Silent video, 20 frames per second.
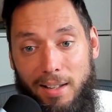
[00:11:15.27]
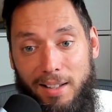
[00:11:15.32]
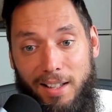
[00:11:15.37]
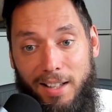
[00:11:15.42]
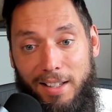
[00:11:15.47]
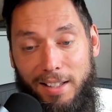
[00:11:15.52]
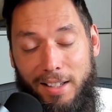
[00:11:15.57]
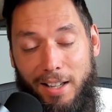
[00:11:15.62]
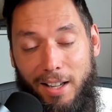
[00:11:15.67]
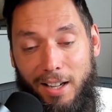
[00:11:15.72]

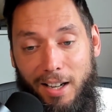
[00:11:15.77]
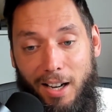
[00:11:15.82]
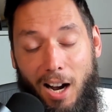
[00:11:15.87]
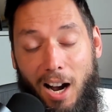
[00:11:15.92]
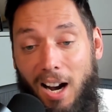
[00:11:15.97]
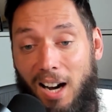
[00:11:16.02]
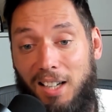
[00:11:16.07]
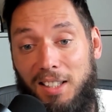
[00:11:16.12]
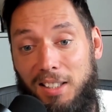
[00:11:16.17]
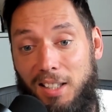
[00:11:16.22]
an
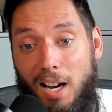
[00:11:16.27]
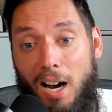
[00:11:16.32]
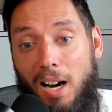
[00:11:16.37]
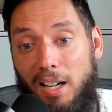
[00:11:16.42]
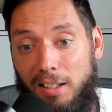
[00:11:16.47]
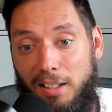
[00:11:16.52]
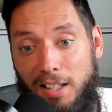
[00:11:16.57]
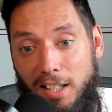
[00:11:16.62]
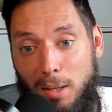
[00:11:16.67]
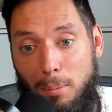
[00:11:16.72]

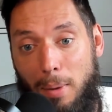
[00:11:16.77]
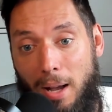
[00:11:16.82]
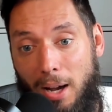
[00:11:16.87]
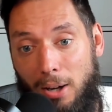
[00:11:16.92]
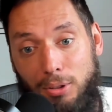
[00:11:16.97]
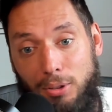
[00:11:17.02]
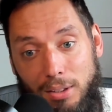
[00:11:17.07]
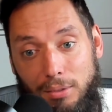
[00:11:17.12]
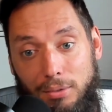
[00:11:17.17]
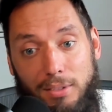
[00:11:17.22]
ungodly
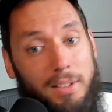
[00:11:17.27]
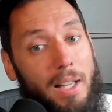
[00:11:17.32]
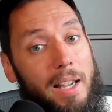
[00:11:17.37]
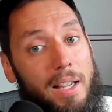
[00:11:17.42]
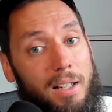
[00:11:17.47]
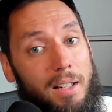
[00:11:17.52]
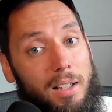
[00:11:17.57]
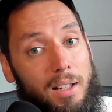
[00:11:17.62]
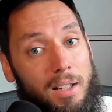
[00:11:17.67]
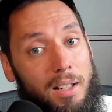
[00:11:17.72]
amount of
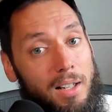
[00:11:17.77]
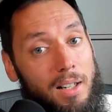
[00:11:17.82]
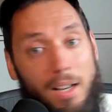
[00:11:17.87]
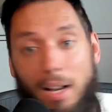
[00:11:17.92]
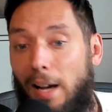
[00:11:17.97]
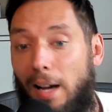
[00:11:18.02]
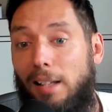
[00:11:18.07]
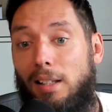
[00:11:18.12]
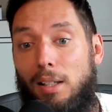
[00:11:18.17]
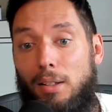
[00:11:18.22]
data
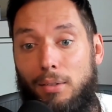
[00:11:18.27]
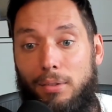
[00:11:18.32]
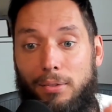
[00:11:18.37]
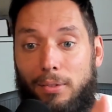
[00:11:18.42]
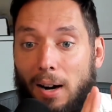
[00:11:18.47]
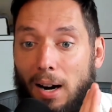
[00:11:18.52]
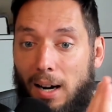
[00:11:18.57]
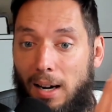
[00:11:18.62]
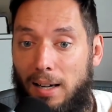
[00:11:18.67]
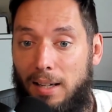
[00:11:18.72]
and then
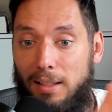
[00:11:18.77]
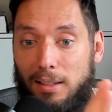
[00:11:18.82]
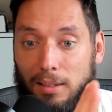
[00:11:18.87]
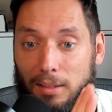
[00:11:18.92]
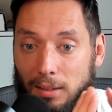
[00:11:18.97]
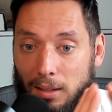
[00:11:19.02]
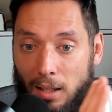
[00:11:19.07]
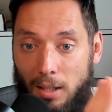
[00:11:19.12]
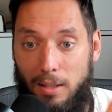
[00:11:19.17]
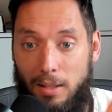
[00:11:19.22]

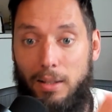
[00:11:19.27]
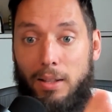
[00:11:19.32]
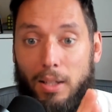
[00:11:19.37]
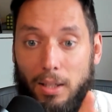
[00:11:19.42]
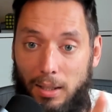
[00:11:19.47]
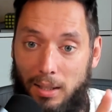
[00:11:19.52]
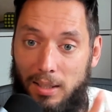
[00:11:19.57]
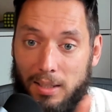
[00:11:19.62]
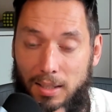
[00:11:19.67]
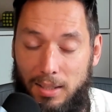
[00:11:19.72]
find
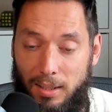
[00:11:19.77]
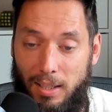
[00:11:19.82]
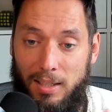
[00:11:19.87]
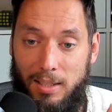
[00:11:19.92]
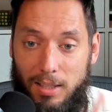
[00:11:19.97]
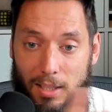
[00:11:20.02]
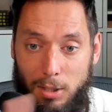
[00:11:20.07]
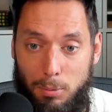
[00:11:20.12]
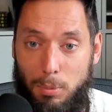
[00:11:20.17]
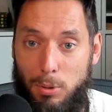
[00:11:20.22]
the
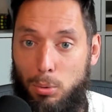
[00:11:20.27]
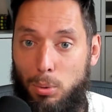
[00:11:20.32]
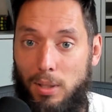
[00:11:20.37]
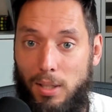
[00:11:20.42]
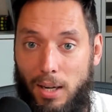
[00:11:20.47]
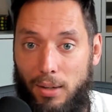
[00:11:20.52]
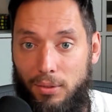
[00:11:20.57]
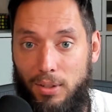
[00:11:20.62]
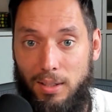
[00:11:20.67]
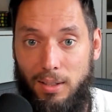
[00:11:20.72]
consensus between
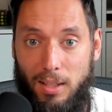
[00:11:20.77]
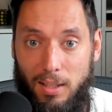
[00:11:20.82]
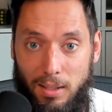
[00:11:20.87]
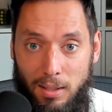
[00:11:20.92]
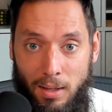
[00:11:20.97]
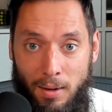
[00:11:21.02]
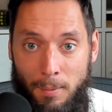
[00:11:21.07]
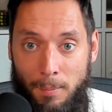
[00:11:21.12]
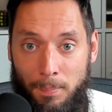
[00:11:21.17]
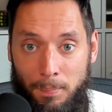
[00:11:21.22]
everything.